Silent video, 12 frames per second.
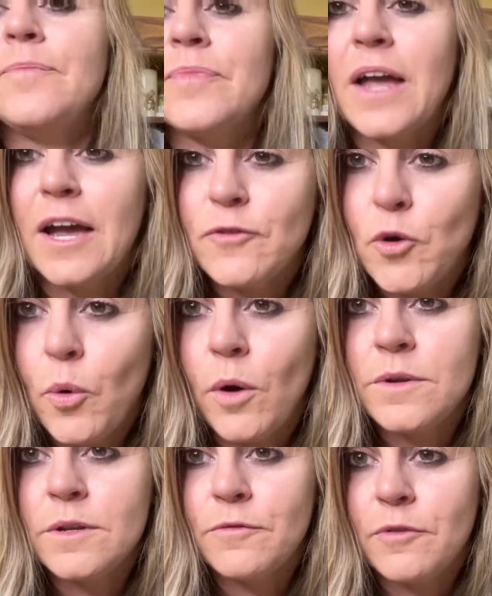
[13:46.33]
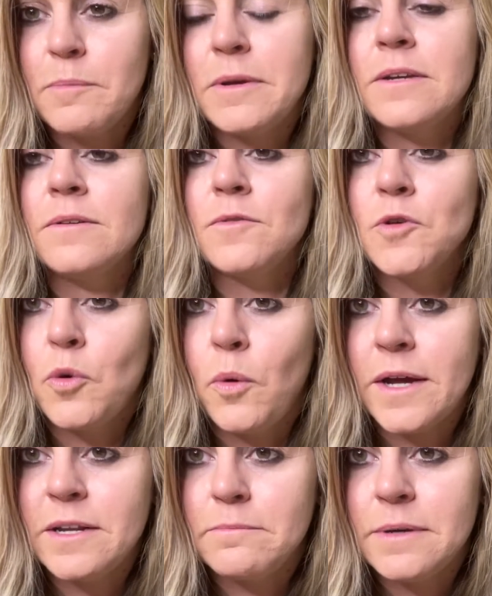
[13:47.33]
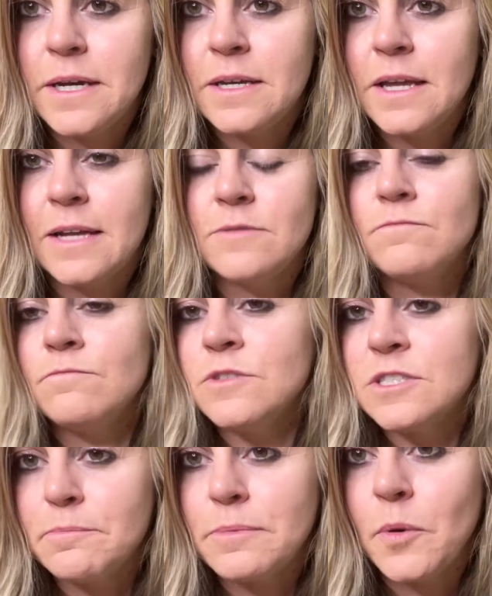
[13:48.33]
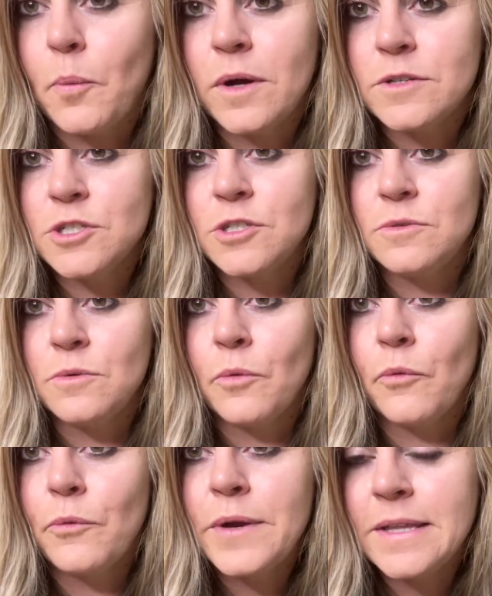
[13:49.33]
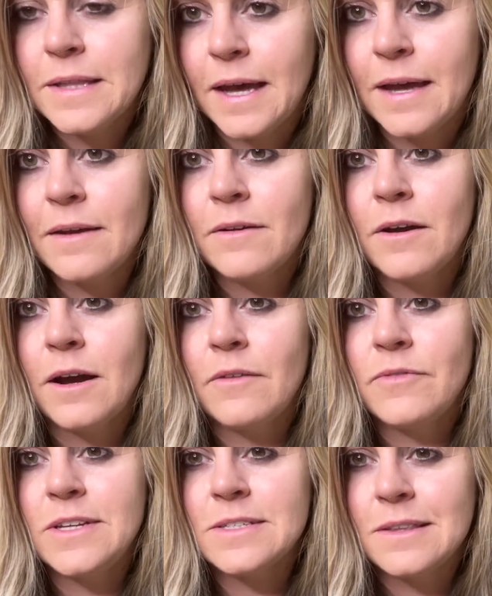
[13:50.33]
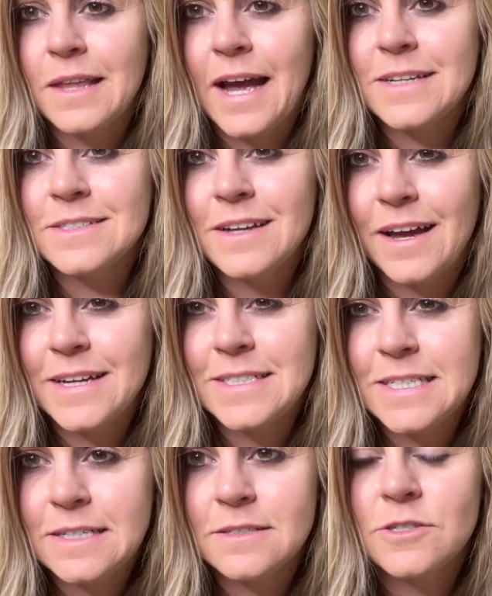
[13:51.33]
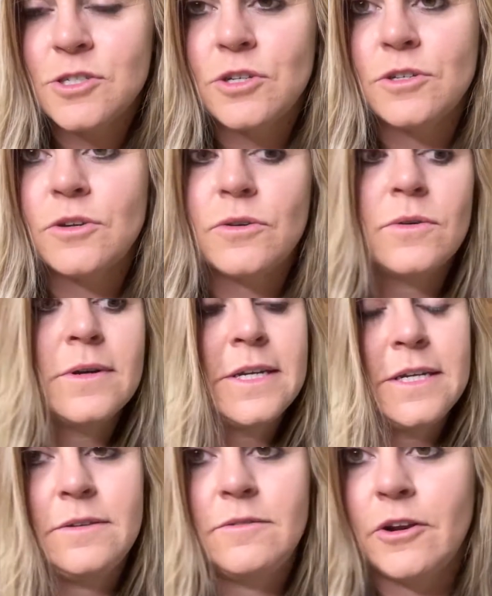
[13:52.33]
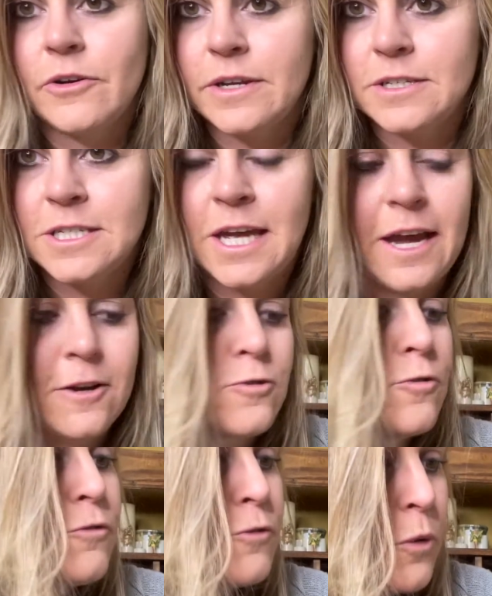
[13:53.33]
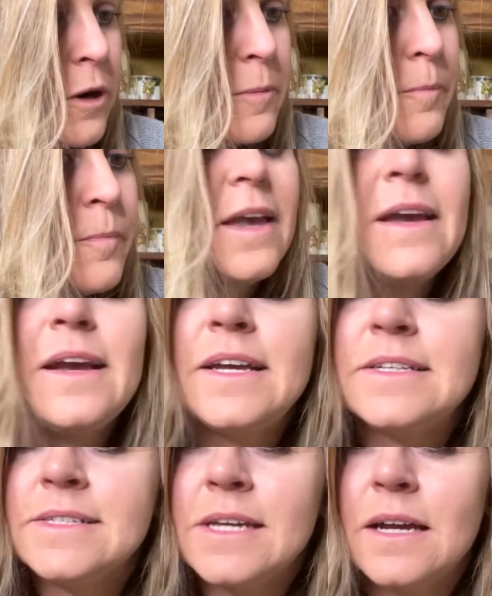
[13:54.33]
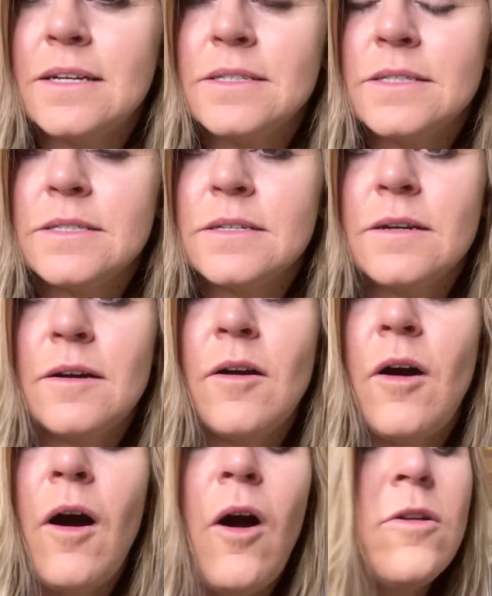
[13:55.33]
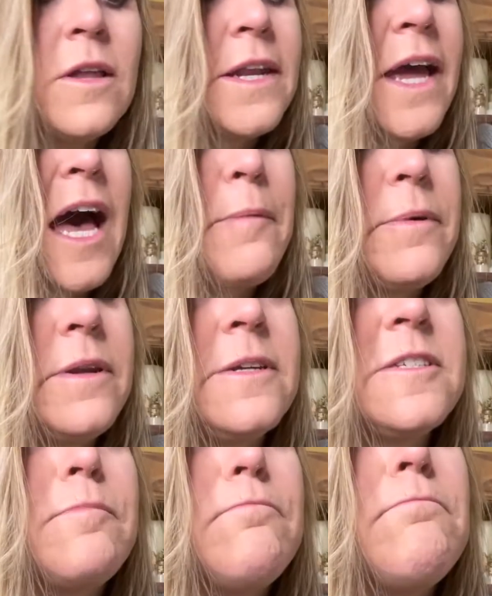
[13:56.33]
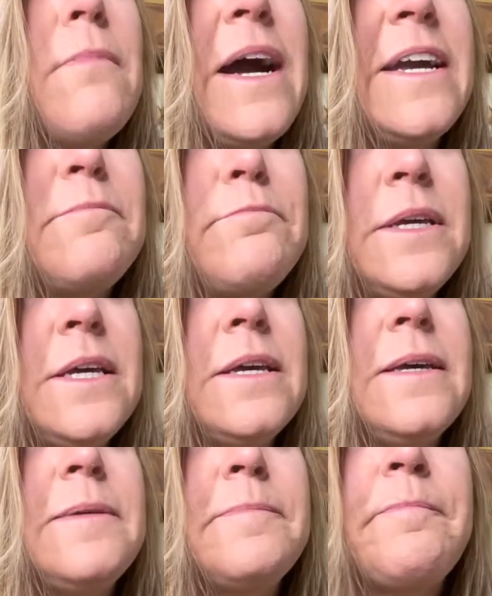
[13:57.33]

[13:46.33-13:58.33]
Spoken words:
I've quoted from it quite a bit and simply want to relay these last ideas to you in their intact form. He says, all unhappiness might be